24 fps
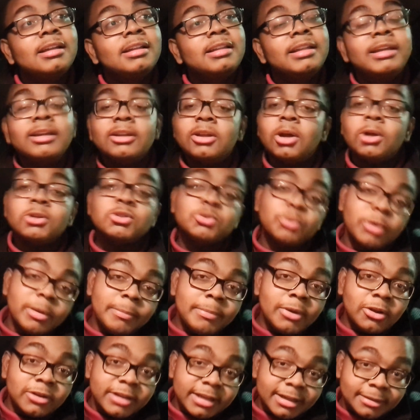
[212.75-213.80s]
the Adult
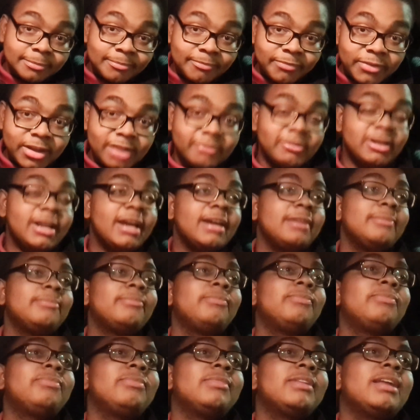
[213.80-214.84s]
Swim building every day.
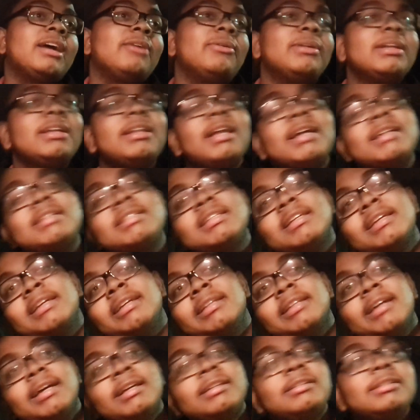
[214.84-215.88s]
I really like
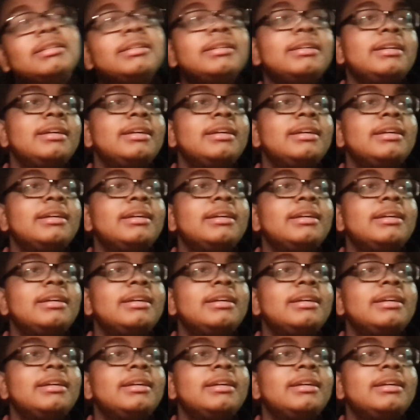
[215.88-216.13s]
seeing that